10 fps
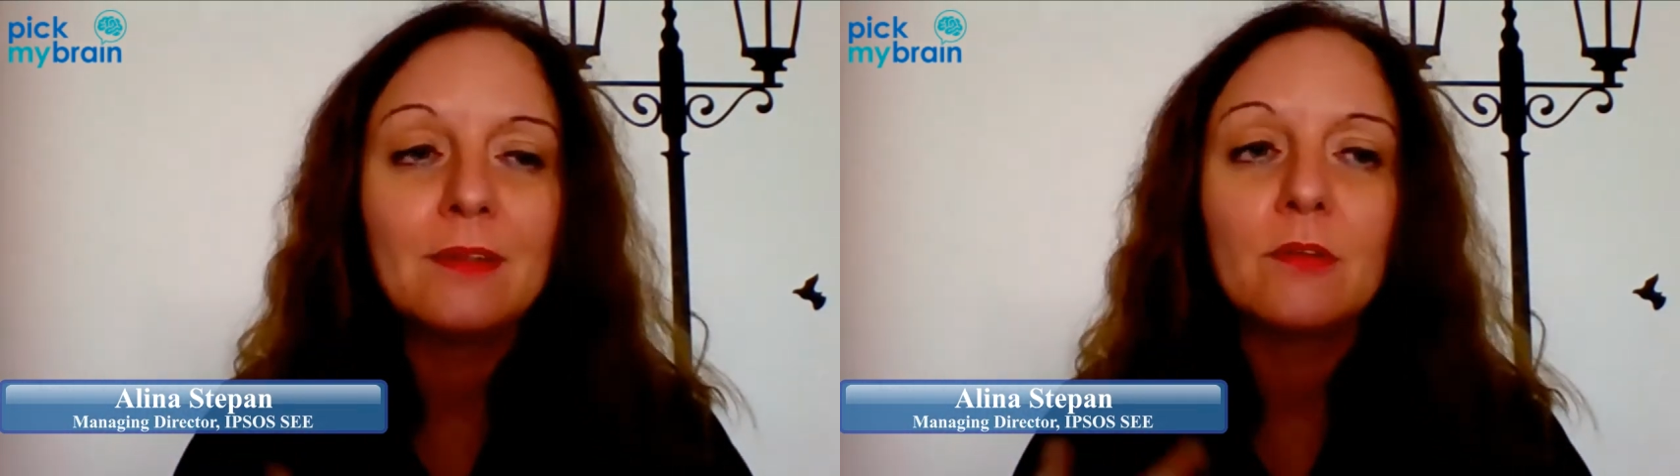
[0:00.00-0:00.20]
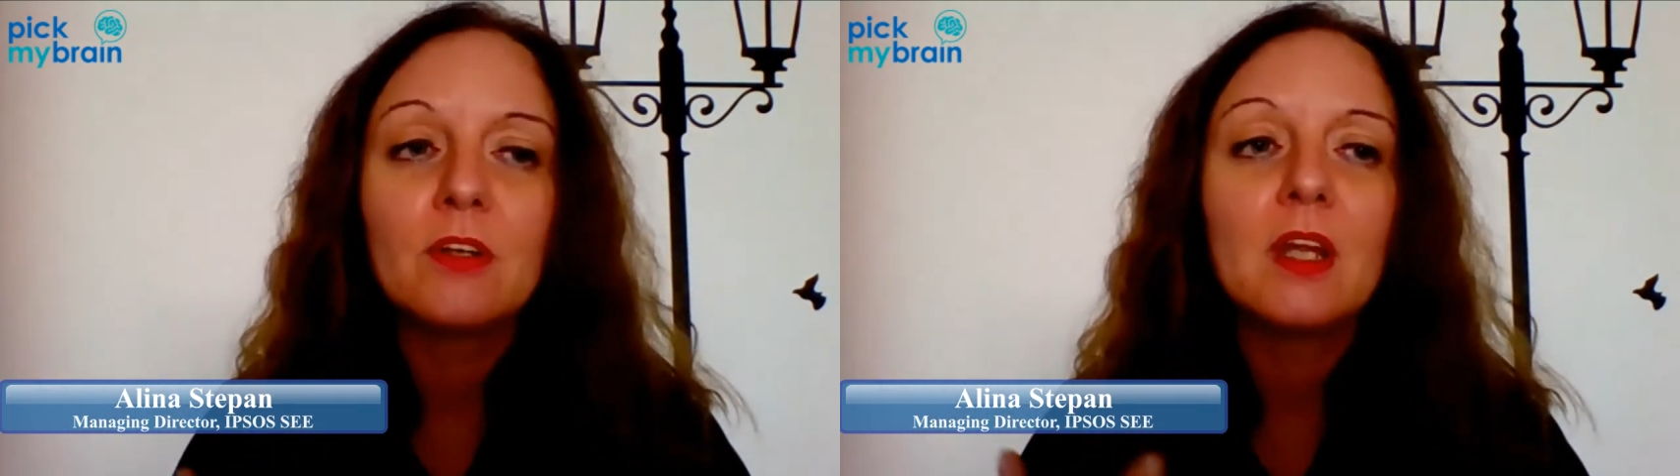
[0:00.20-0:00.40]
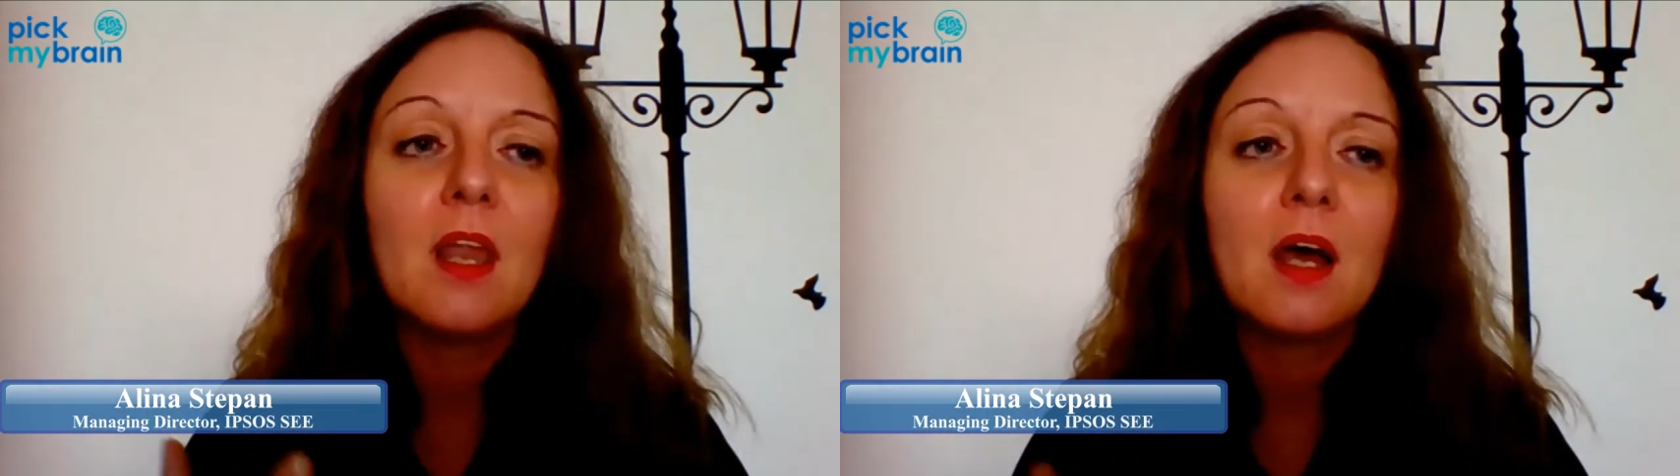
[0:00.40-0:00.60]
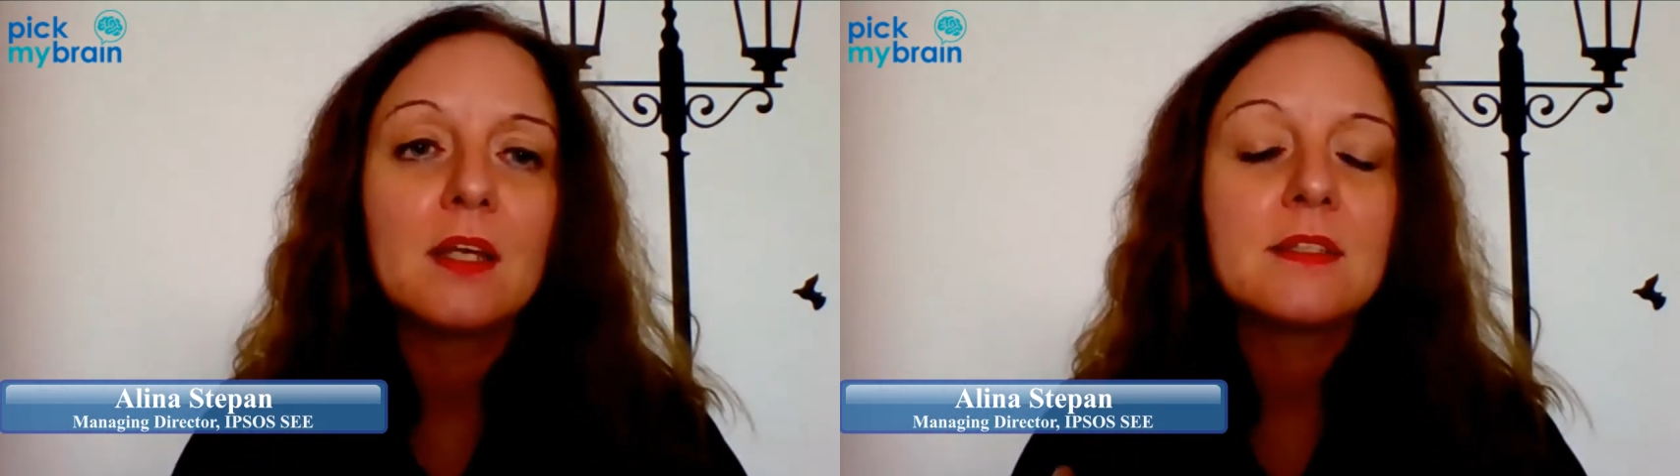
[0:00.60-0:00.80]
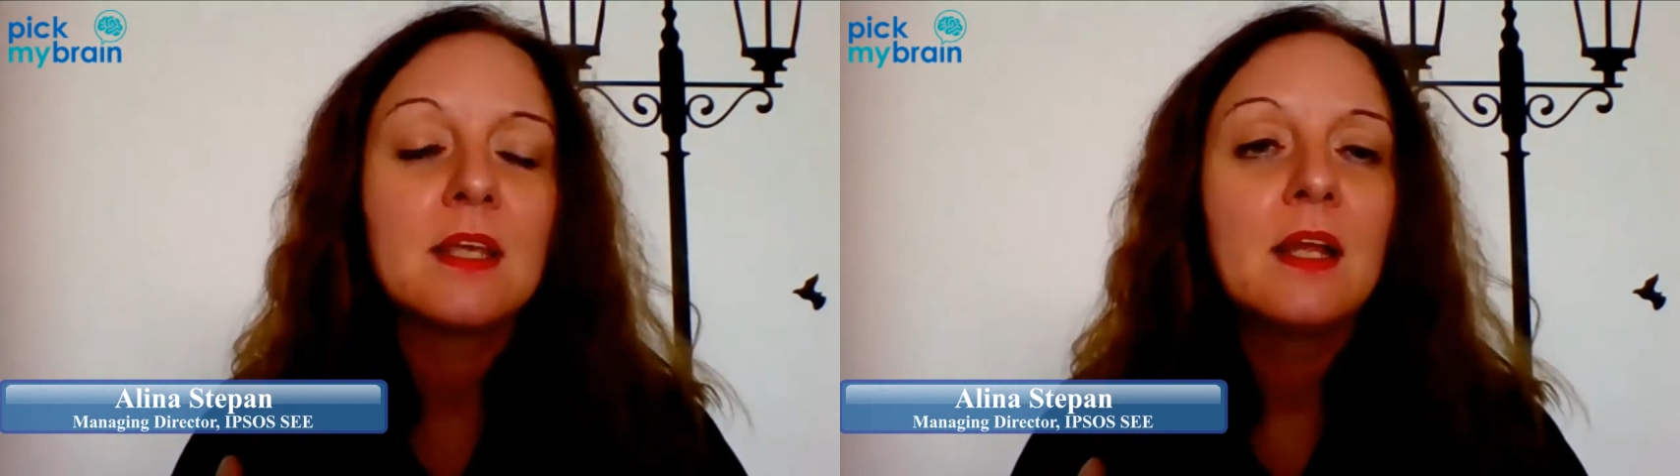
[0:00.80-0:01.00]
And you
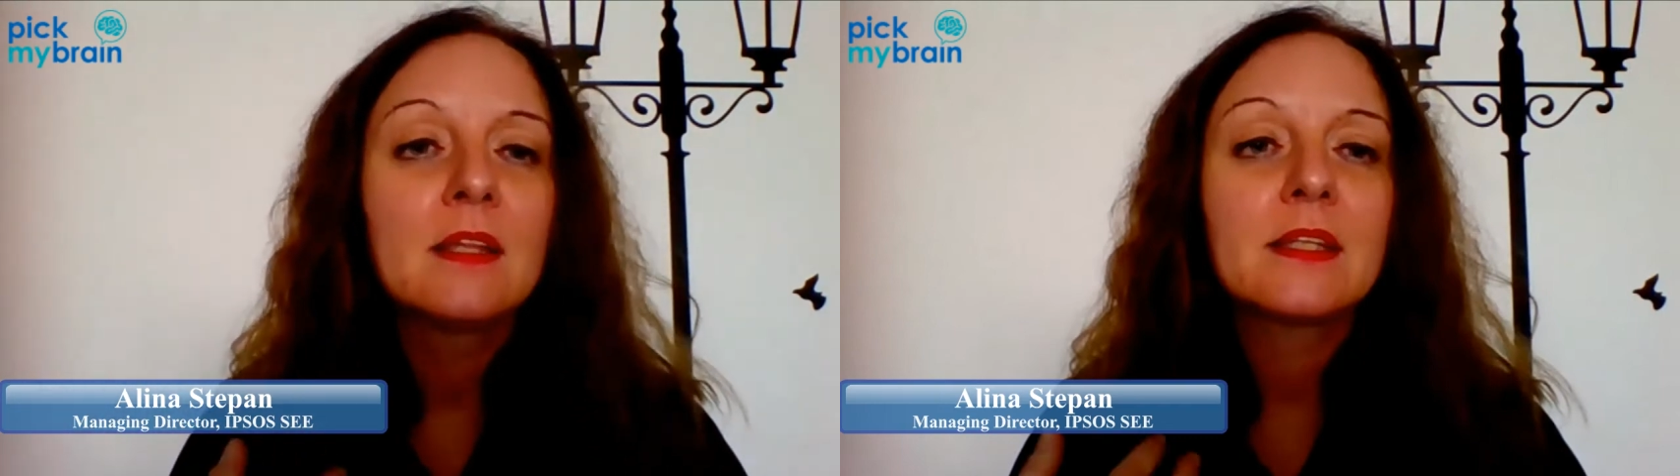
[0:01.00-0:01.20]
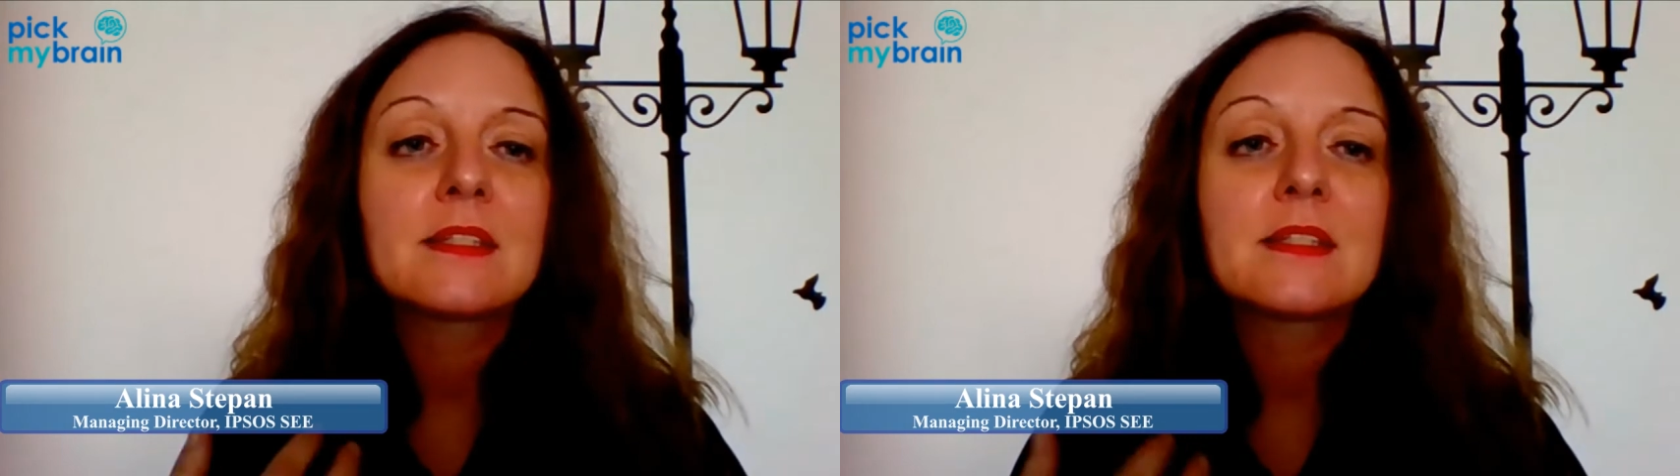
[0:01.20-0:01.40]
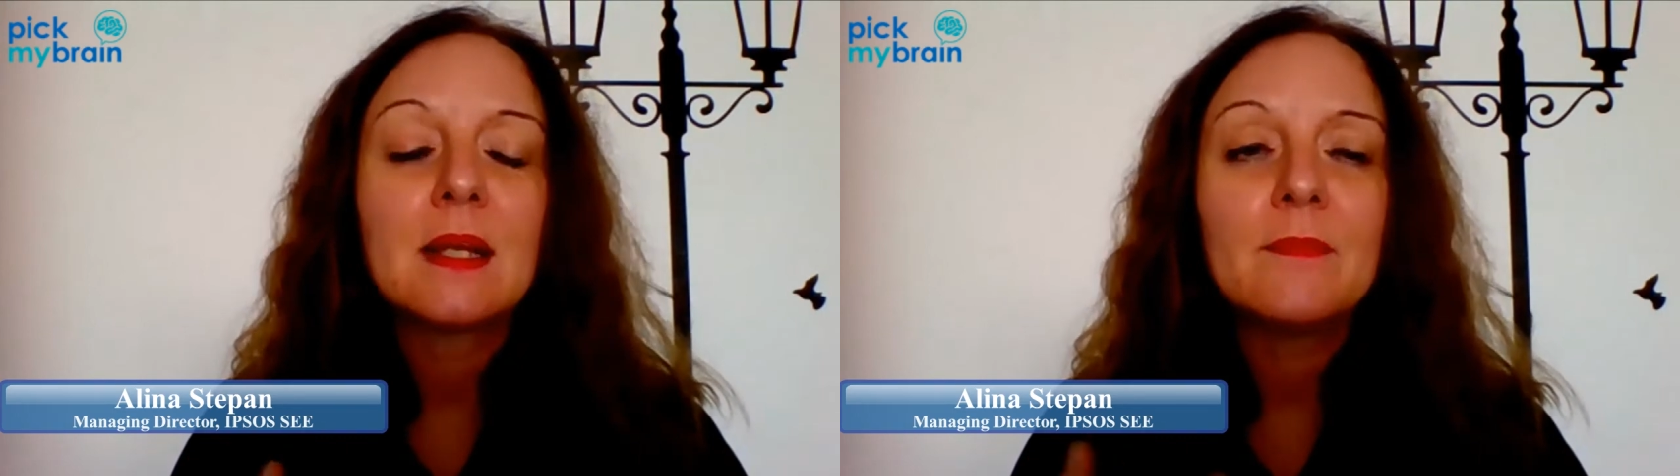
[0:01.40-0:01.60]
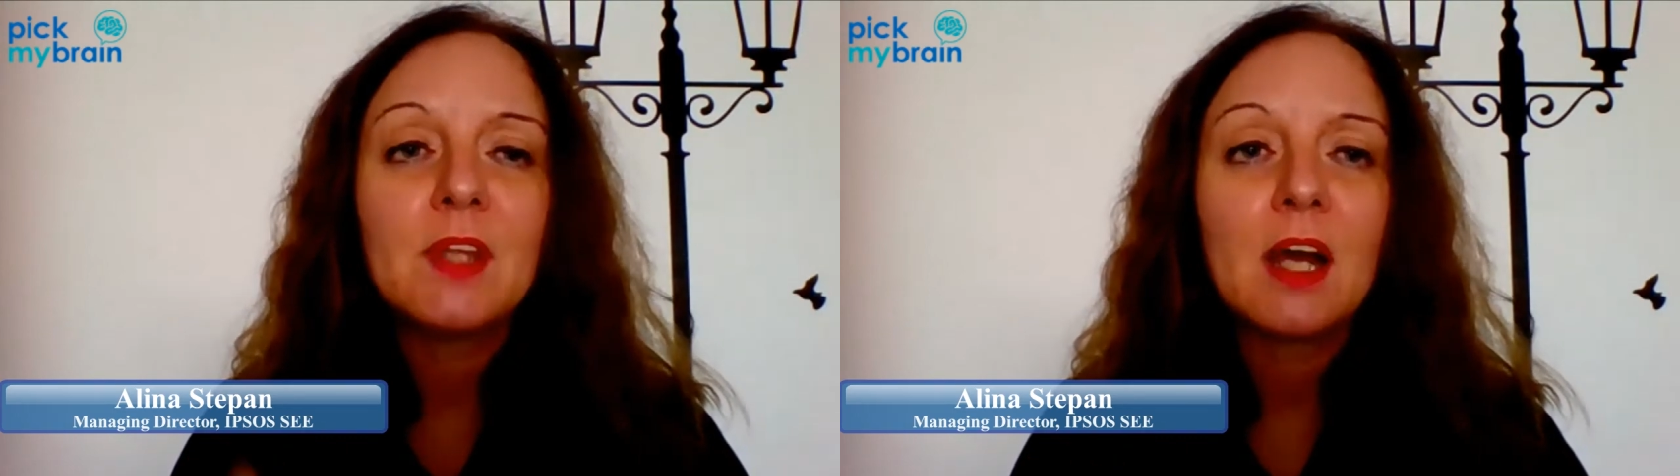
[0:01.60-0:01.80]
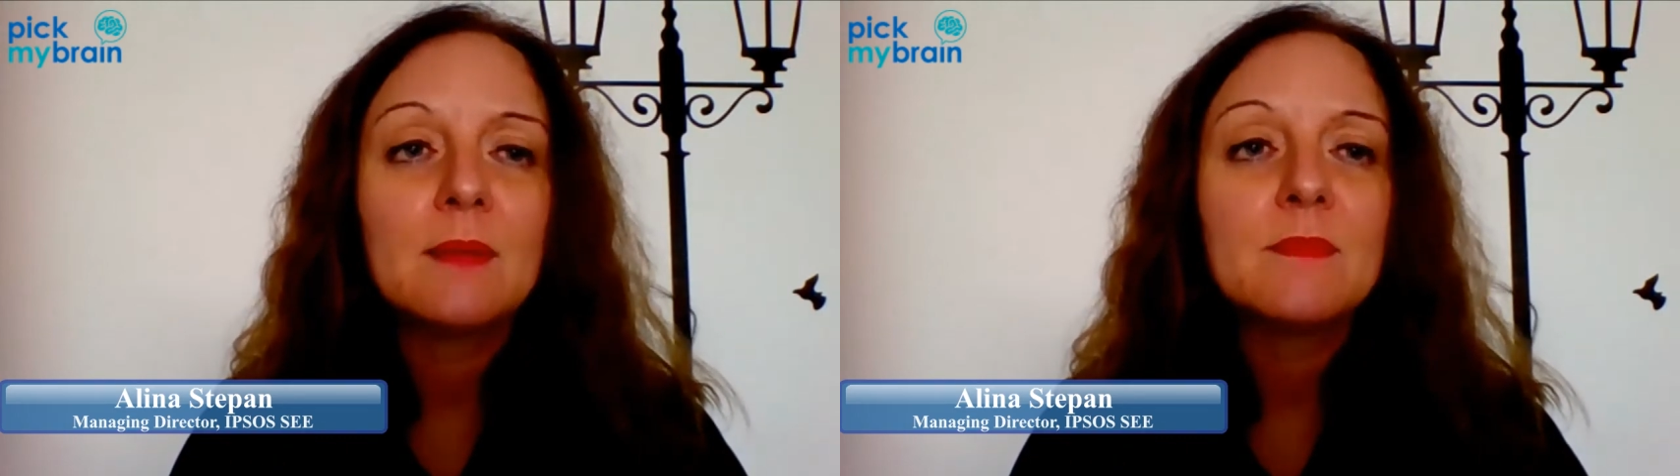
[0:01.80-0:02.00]
realize that
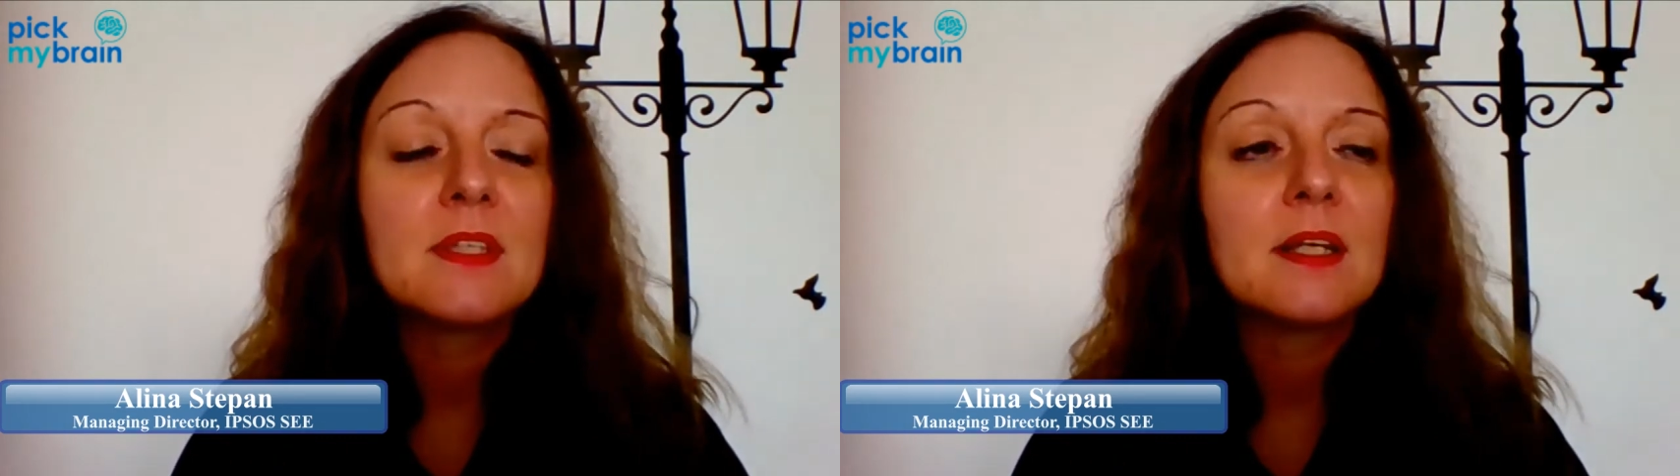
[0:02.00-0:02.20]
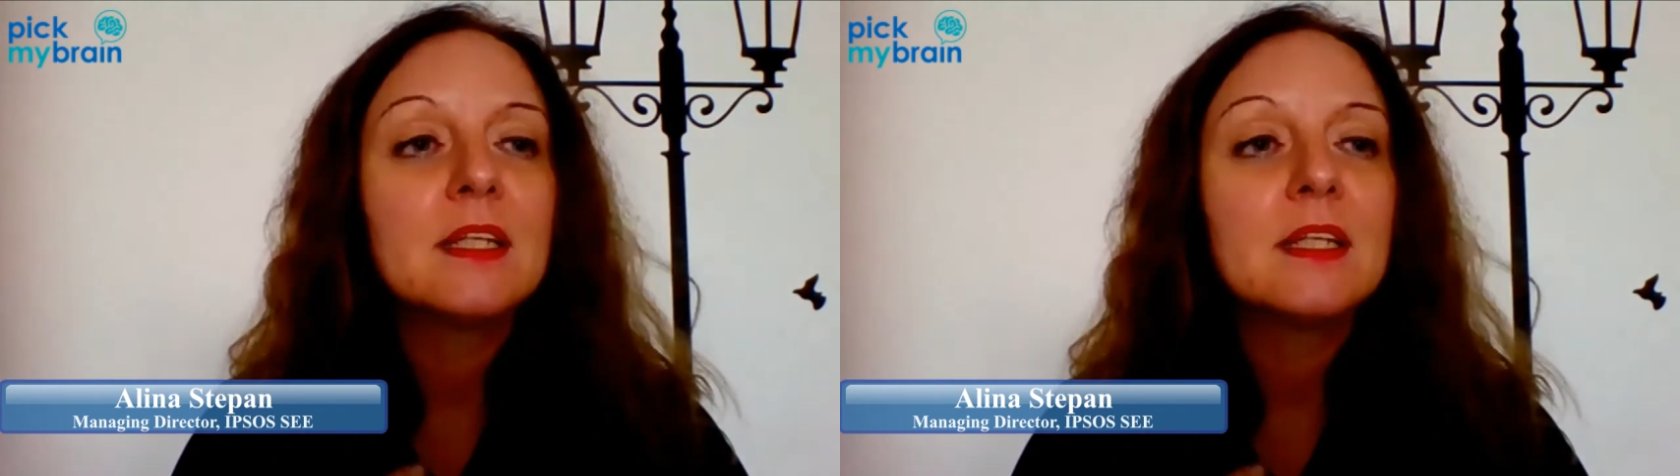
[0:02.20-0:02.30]
sometimes